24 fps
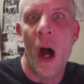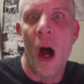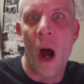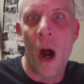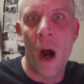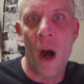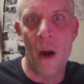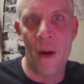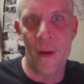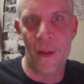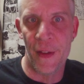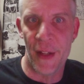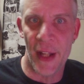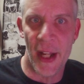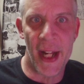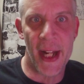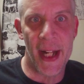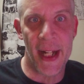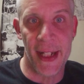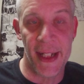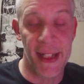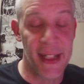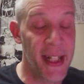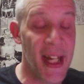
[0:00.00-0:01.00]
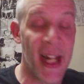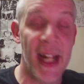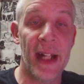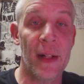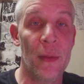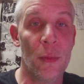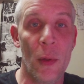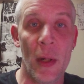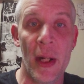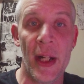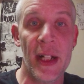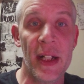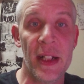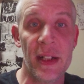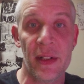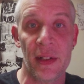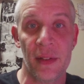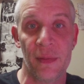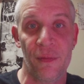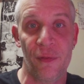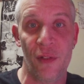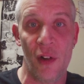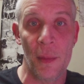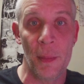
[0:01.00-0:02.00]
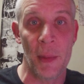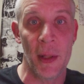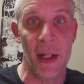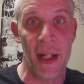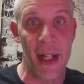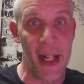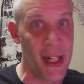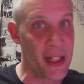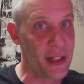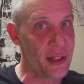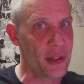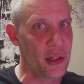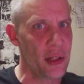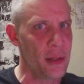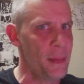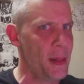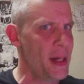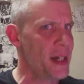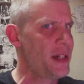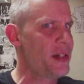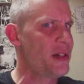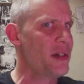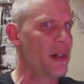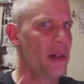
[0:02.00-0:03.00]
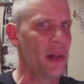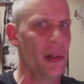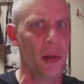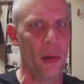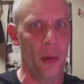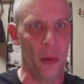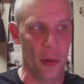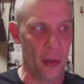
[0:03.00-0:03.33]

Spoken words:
Are they gateways from an extra dimensional